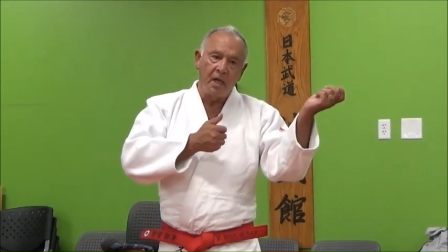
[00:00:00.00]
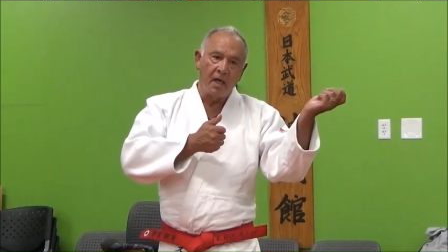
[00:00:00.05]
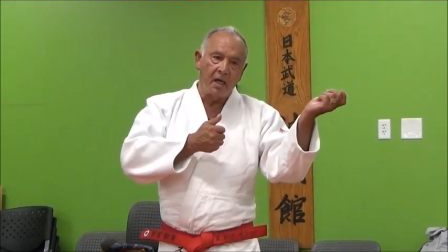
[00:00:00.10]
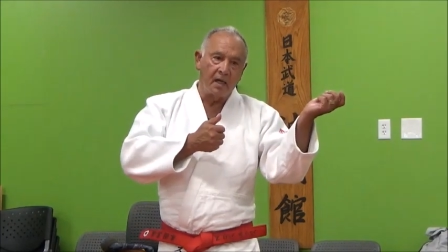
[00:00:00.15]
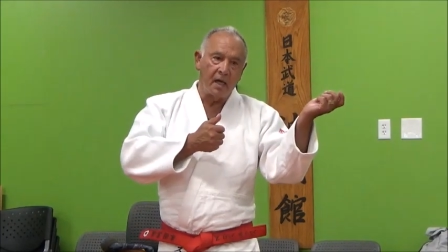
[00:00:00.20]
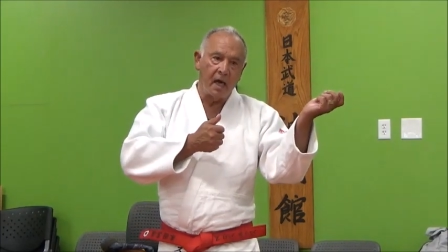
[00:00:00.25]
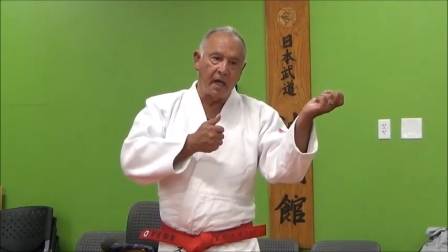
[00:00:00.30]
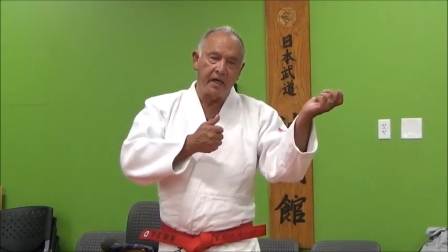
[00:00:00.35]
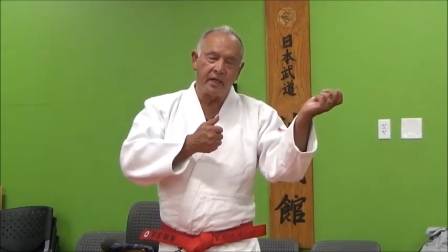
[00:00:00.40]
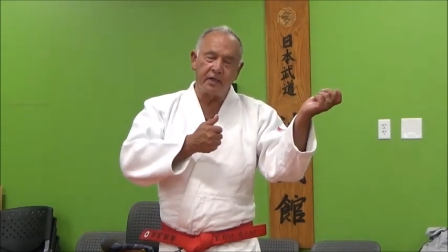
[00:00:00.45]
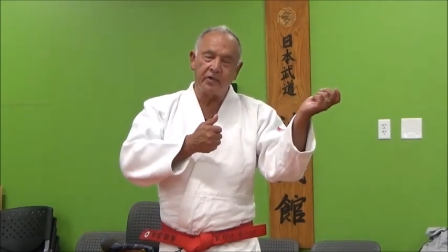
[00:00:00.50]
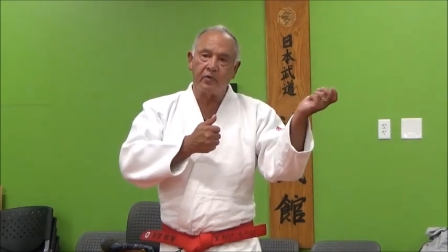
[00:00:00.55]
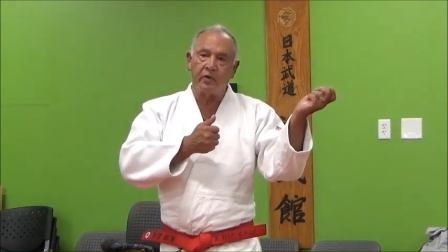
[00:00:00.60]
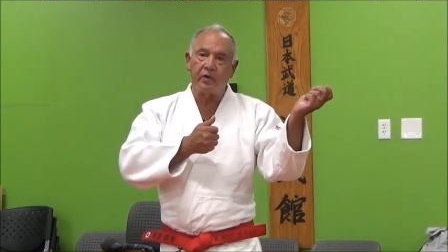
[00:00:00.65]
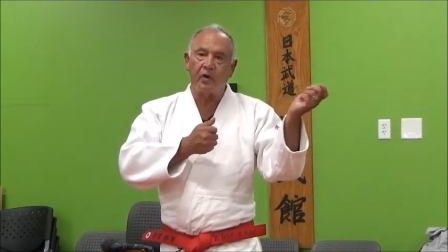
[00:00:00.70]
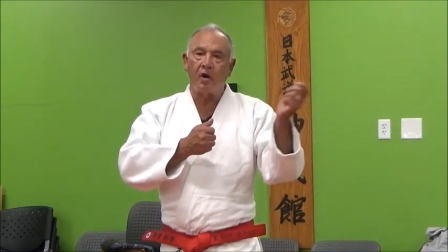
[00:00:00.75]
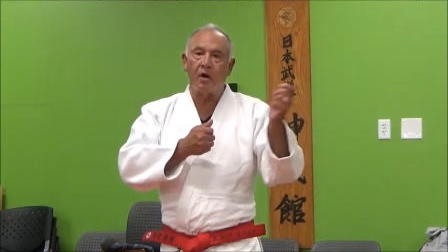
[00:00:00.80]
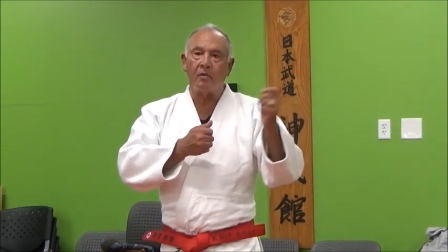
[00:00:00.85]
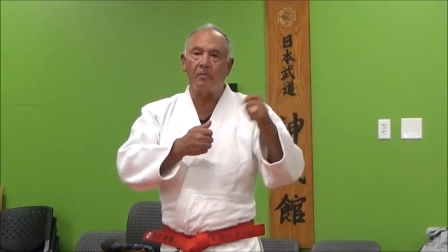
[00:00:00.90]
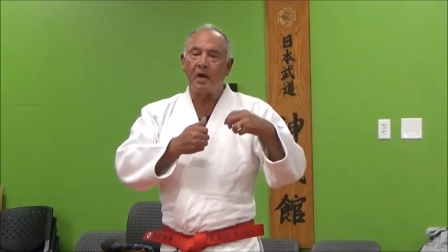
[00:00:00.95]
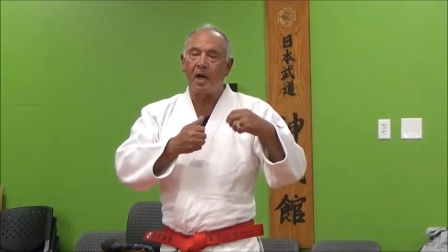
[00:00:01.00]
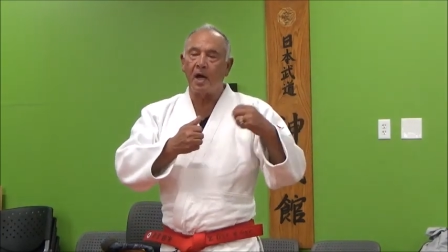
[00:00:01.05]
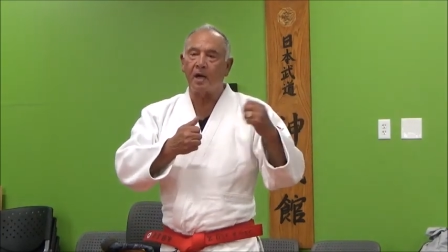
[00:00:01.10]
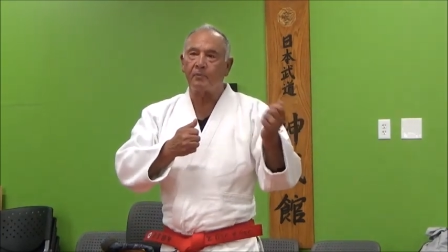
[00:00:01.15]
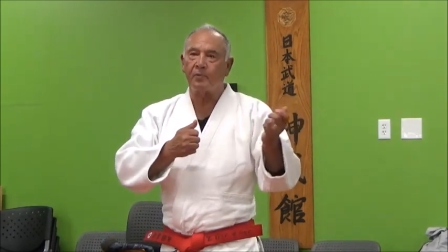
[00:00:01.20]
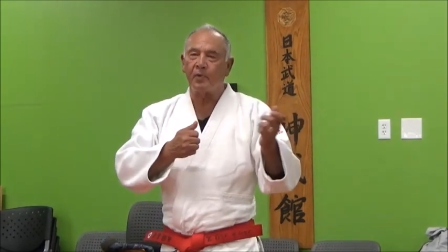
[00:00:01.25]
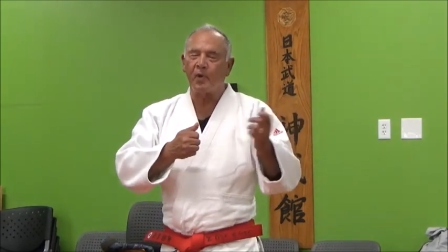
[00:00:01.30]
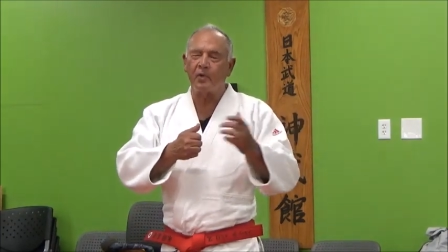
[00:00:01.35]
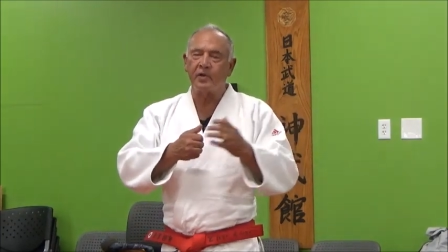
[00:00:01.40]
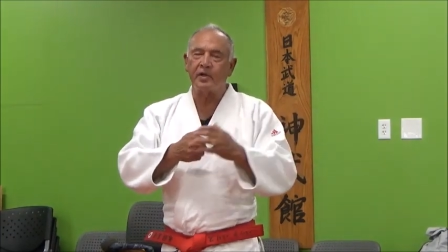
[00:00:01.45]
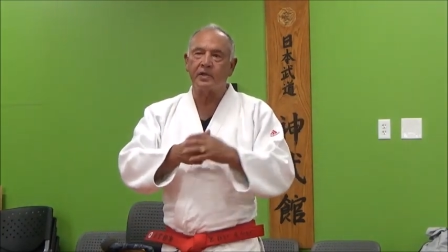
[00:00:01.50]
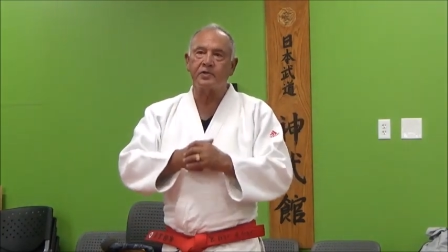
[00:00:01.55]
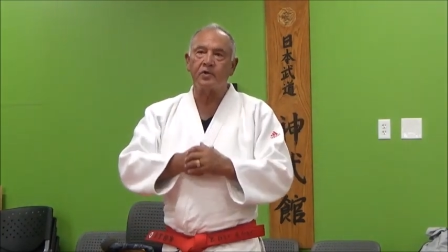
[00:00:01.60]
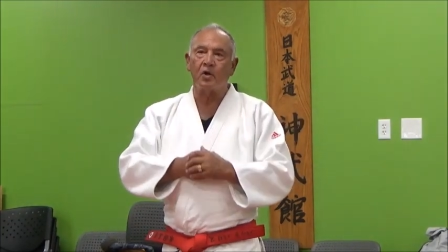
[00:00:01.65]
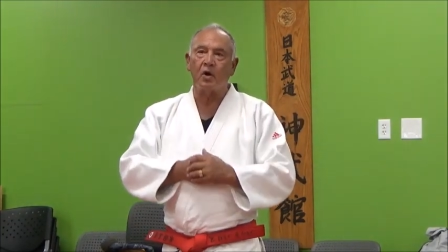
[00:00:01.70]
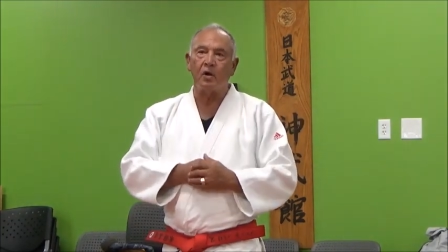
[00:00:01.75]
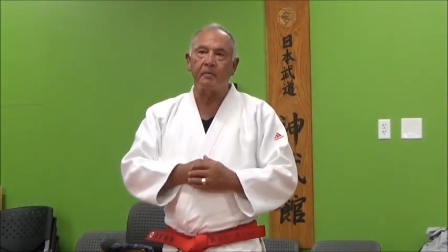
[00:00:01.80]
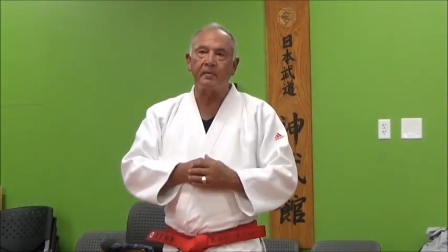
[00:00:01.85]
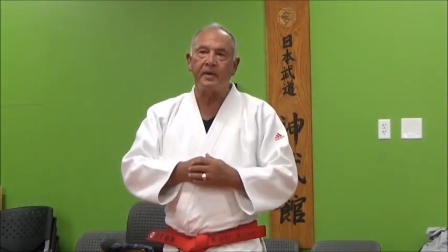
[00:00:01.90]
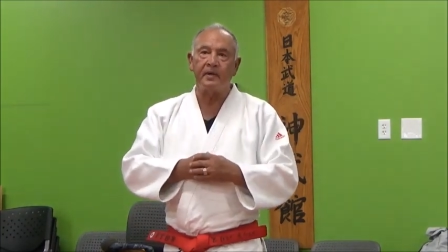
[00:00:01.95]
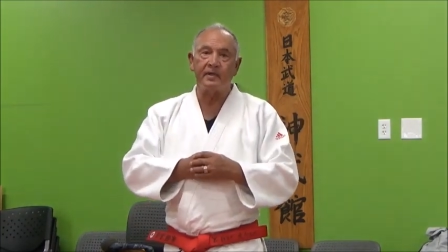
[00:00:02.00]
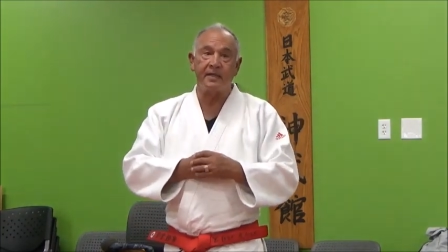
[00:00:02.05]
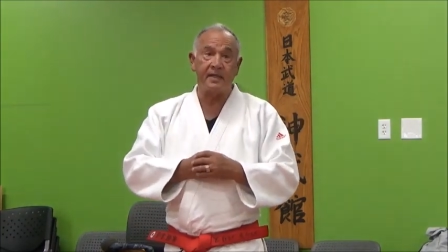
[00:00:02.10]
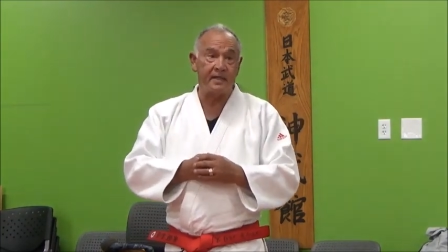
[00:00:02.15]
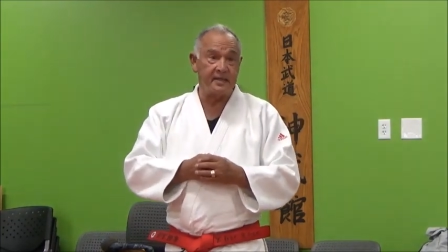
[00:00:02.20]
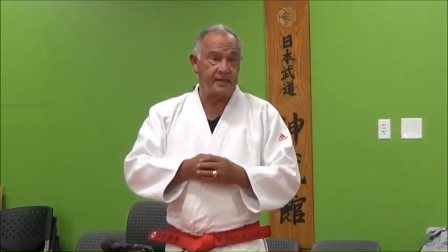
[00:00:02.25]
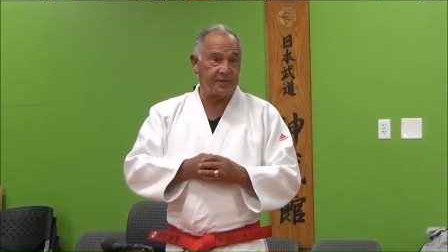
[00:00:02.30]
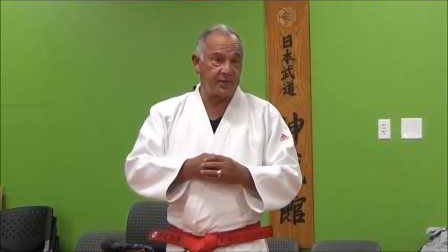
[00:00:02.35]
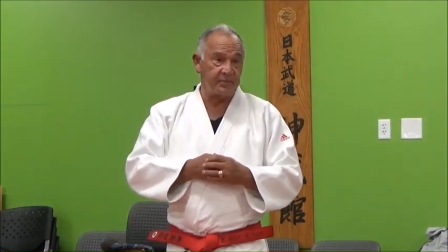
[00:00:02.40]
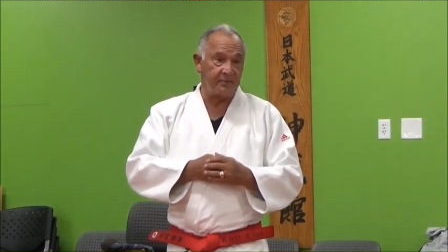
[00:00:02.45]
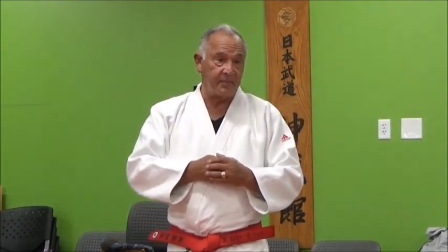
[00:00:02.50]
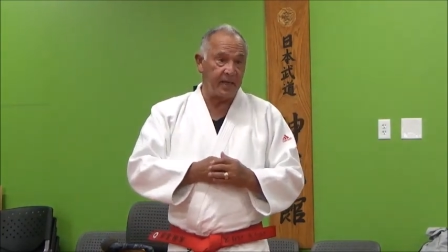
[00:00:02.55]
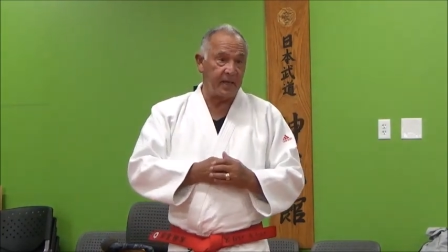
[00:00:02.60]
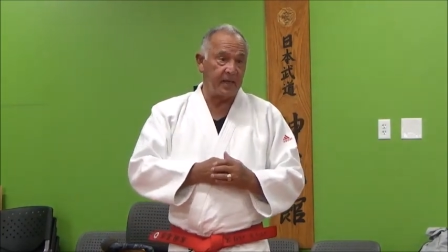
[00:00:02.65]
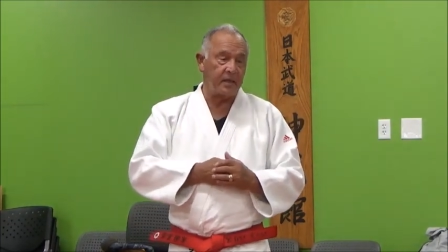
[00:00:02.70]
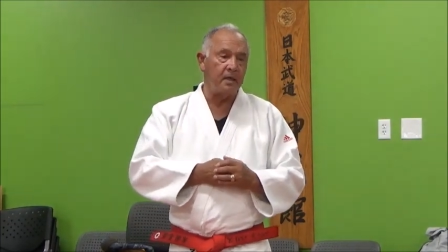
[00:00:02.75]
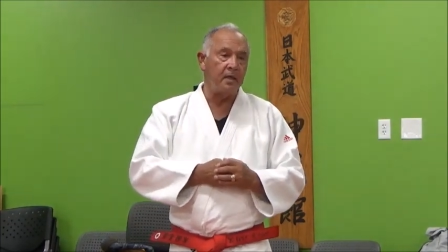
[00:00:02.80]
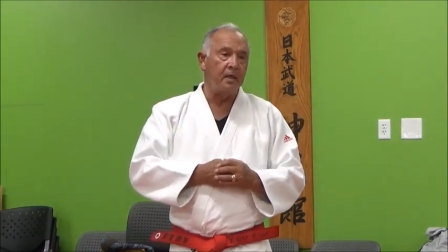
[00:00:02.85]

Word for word: got into an arm lock, broke his arm, he didn't submit,